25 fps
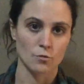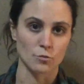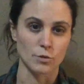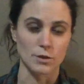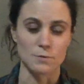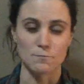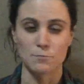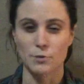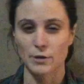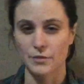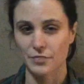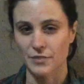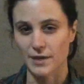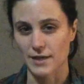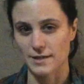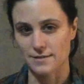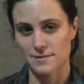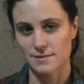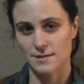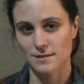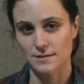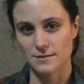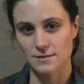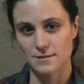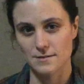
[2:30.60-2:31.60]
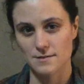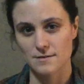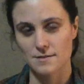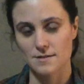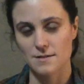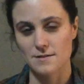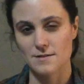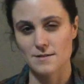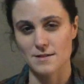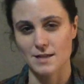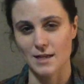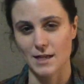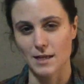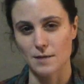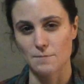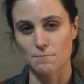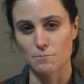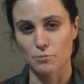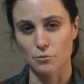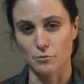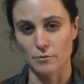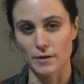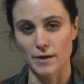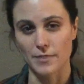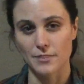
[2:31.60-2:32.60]
We put that sentences
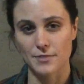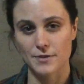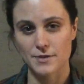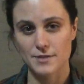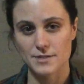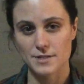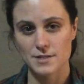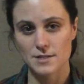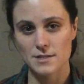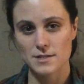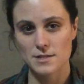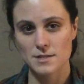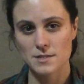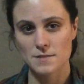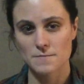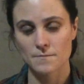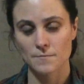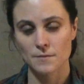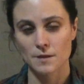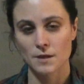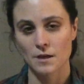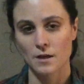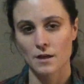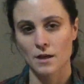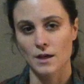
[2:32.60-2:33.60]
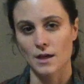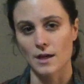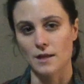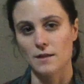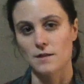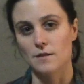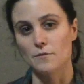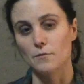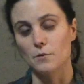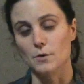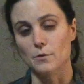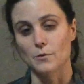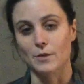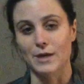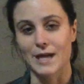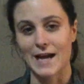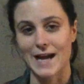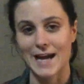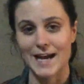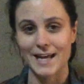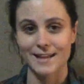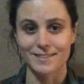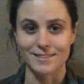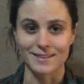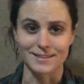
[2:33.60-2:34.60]
in parentheses, and then we would
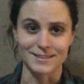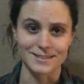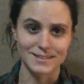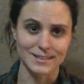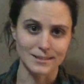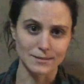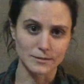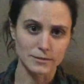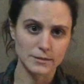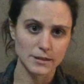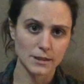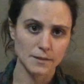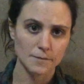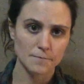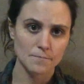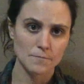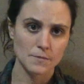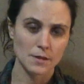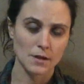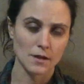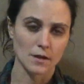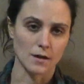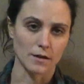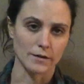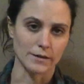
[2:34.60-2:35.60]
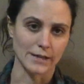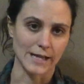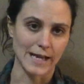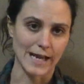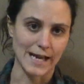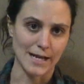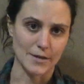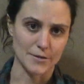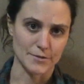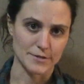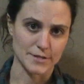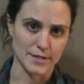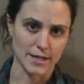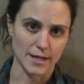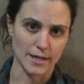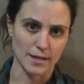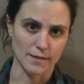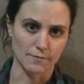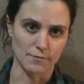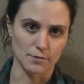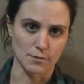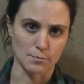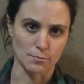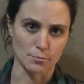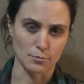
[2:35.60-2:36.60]
add the tilde on the outside
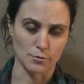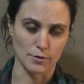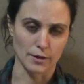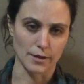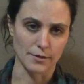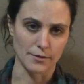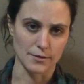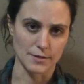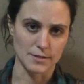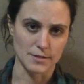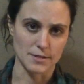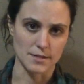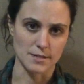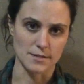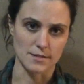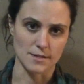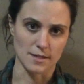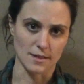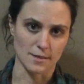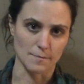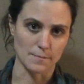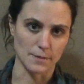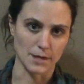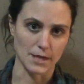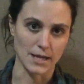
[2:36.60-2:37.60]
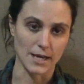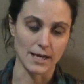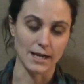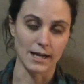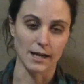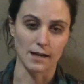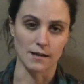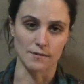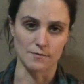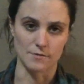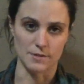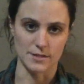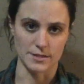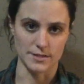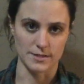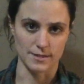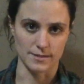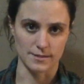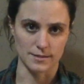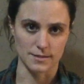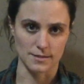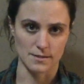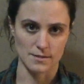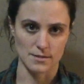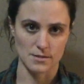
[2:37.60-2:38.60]
of the parentheses at the beginning of the
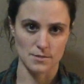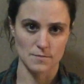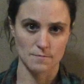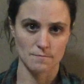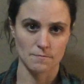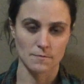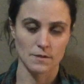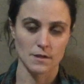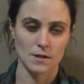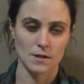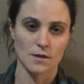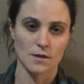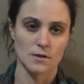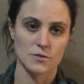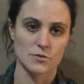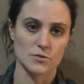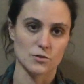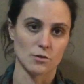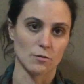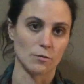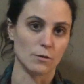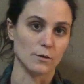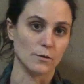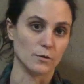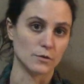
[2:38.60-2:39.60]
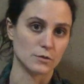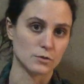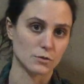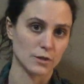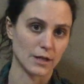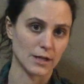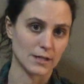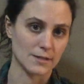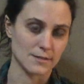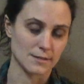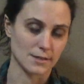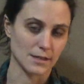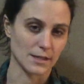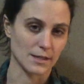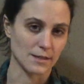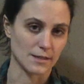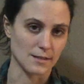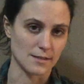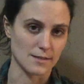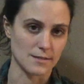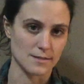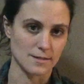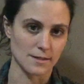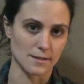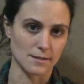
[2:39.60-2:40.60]
sentence. So we would translate
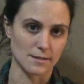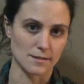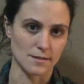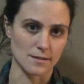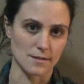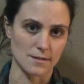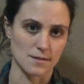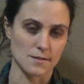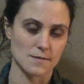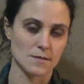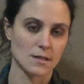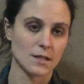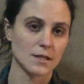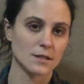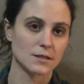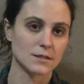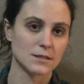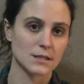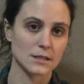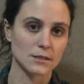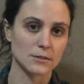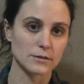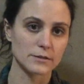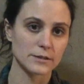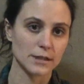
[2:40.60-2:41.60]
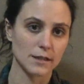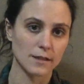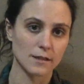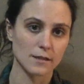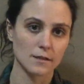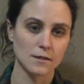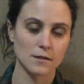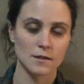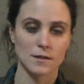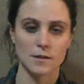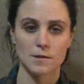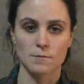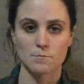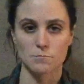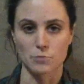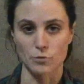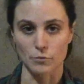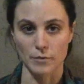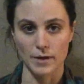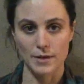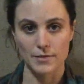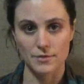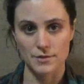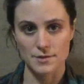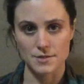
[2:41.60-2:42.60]
this sentence tilde,
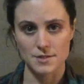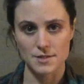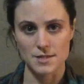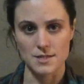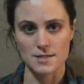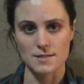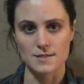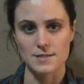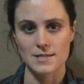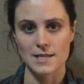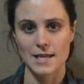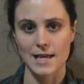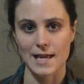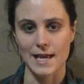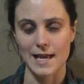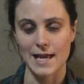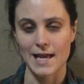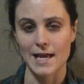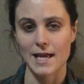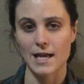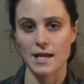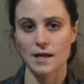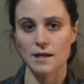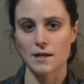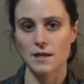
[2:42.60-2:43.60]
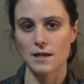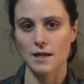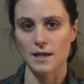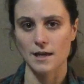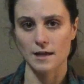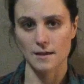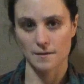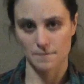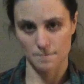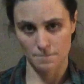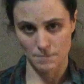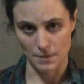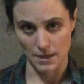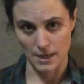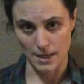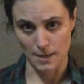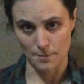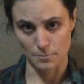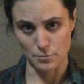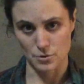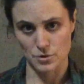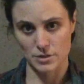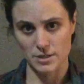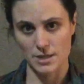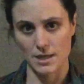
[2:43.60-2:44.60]
parentheses, A,
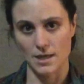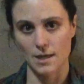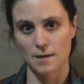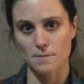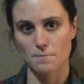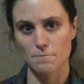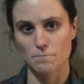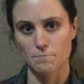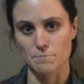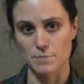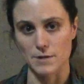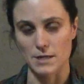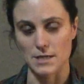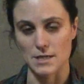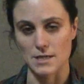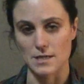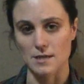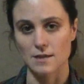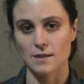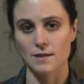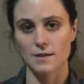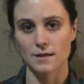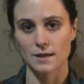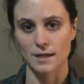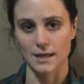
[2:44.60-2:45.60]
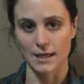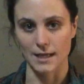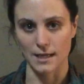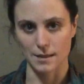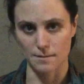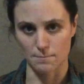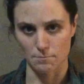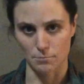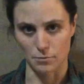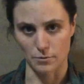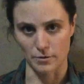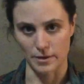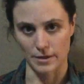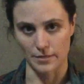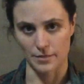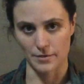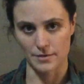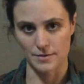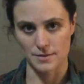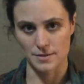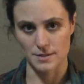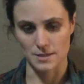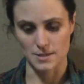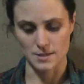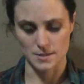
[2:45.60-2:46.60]
ampersand, B, in
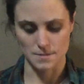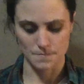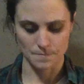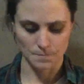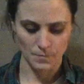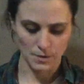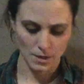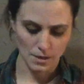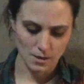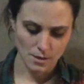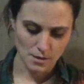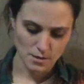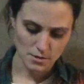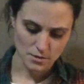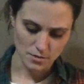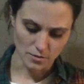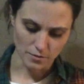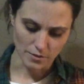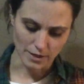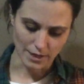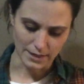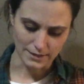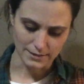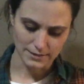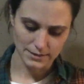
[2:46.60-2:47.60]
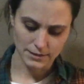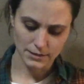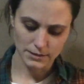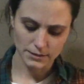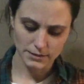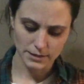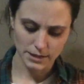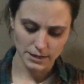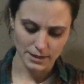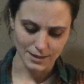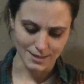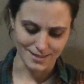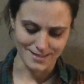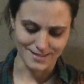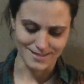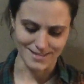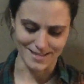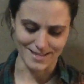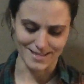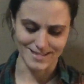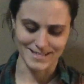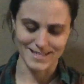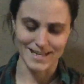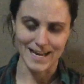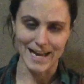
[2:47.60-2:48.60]
parentheses. So that tilde
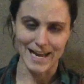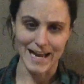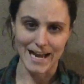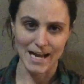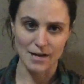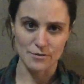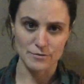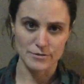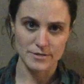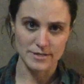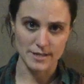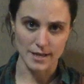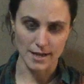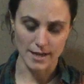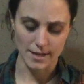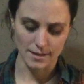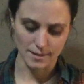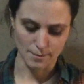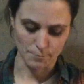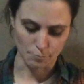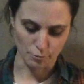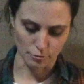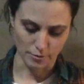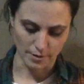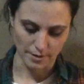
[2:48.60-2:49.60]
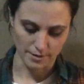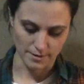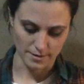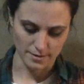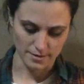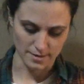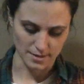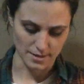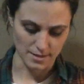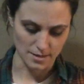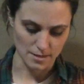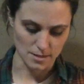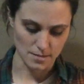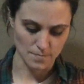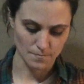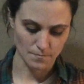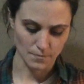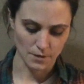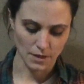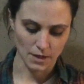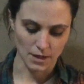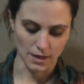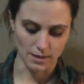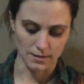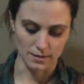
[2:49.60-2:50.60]
exists outside the parentheses
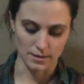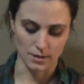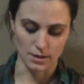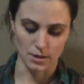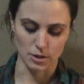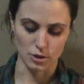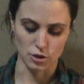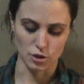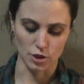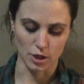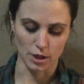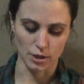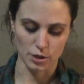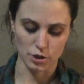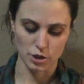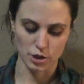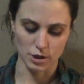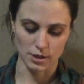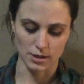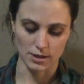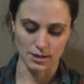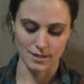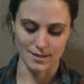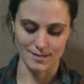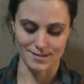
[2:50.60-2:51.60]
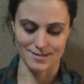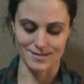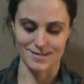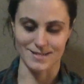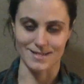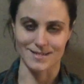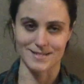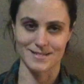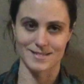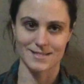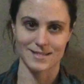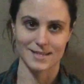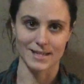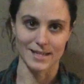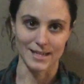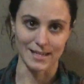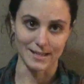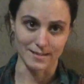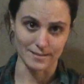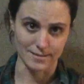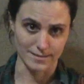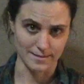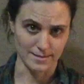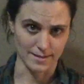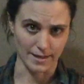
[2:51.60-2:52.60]
and the conjunction exists
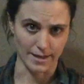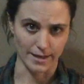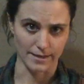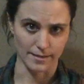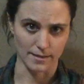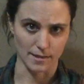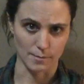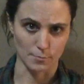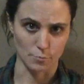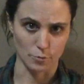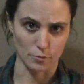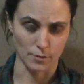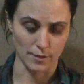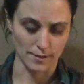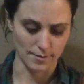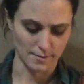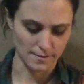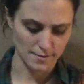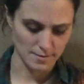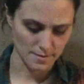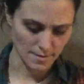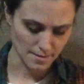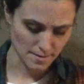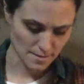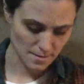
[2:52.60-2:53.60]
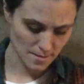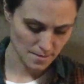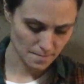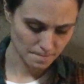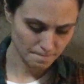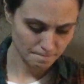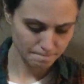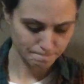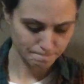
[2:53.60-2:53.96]
inside the parentheses.